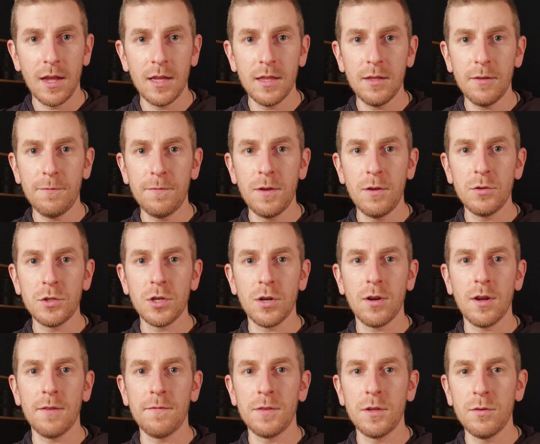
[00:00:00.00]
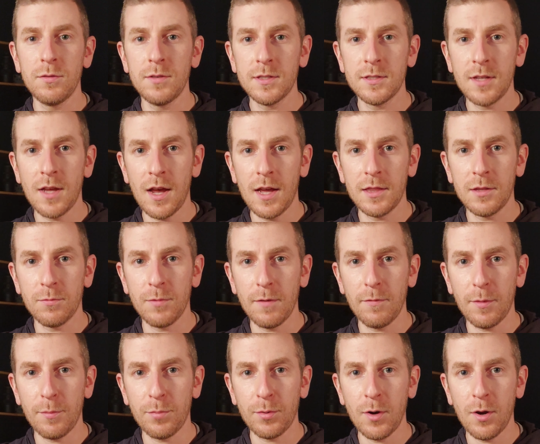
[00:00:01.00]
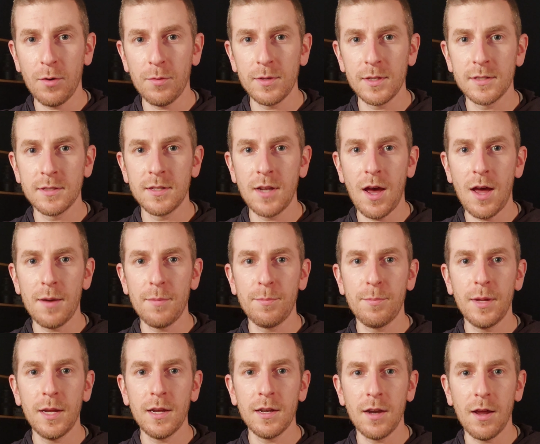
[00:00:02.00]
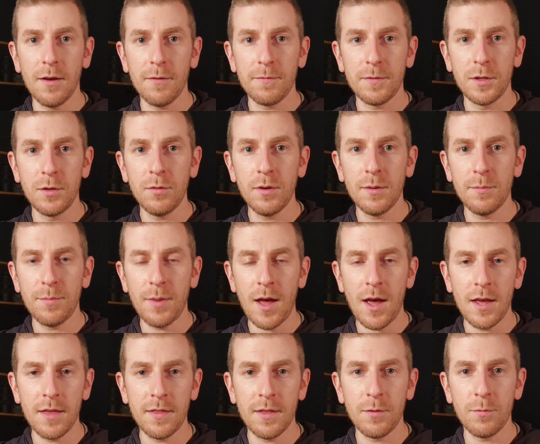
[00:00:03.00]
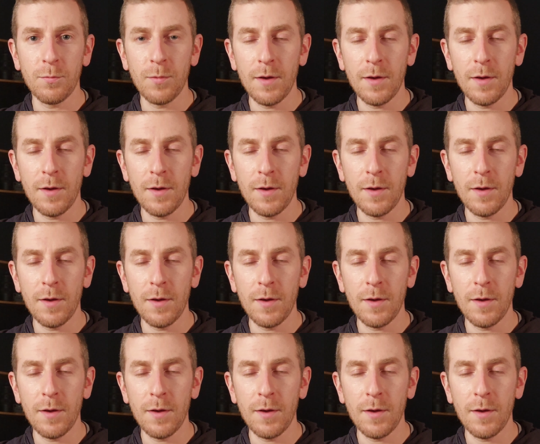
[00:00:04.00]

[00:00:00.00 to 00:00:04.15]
In the future, if you decide the River Pro is not big enough, you can buy the